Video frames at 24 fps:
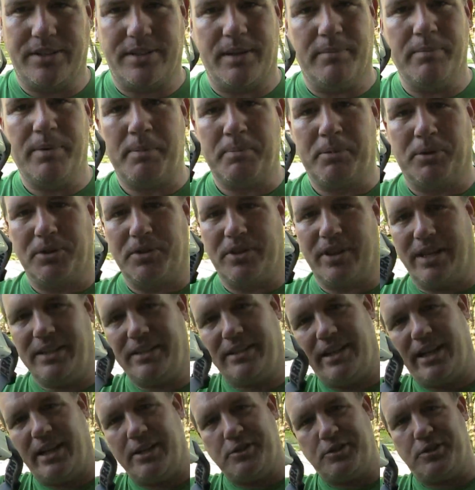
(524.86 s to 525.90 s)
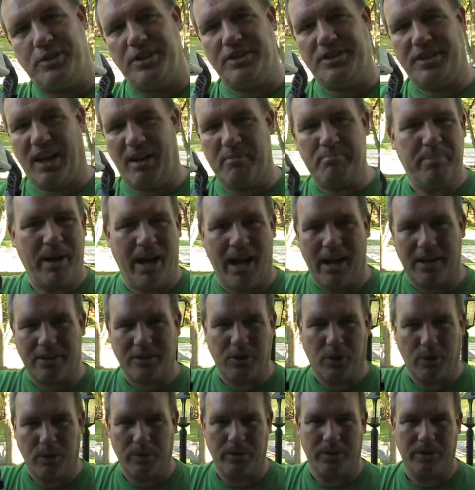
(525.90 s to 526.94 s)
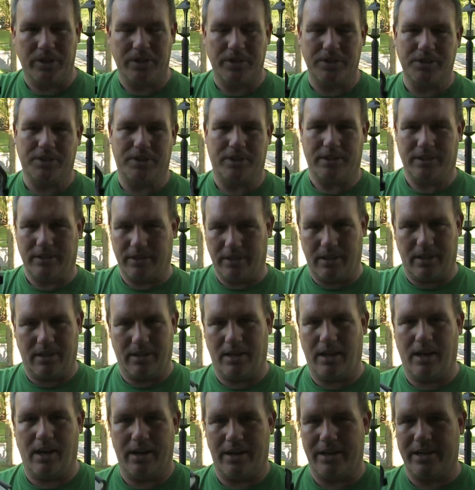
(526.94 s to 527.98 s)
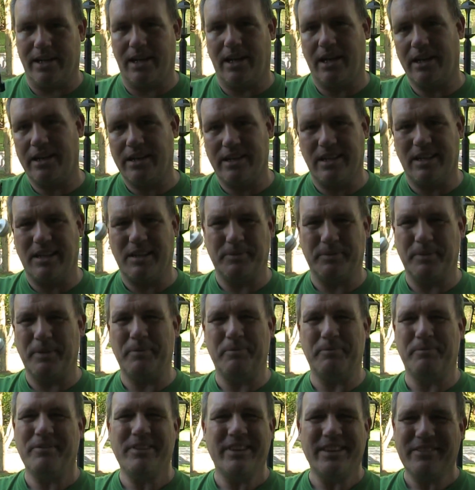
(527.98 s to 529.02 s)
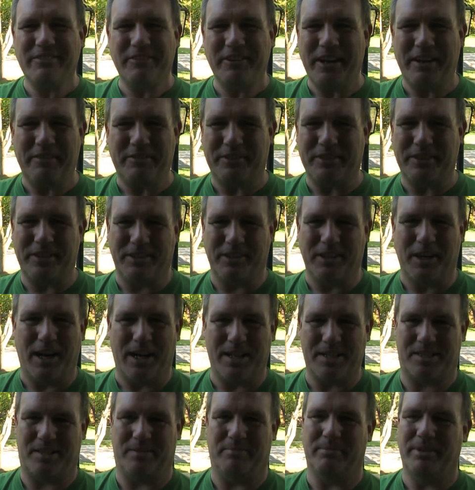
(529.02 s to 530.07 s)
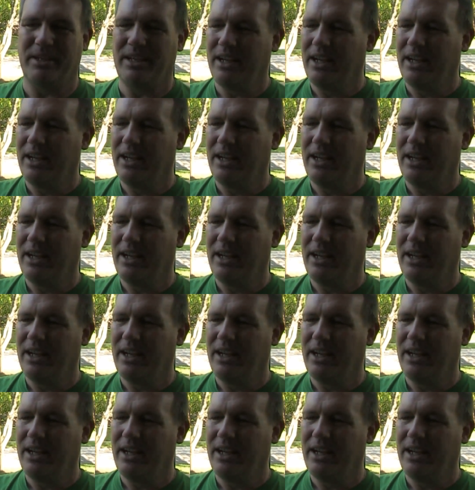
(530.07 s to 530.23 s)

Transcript: Some people think the H Ds have bad corners and on and on and on, but whatever, they're awesome.